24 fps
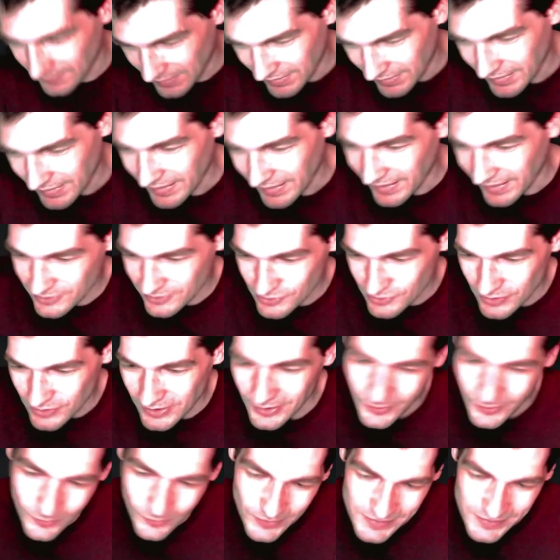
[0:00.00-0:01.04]
Hexdringer
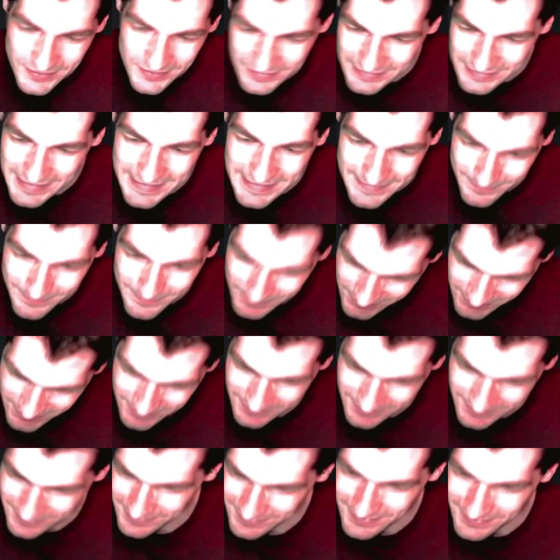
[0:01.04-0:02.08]
wins games.
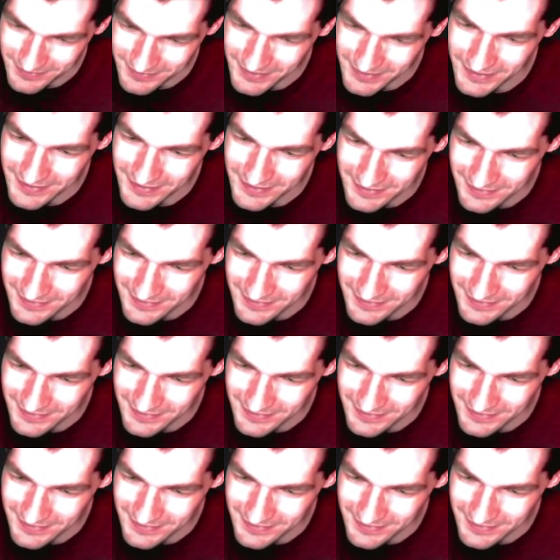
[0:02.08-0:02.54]
All right.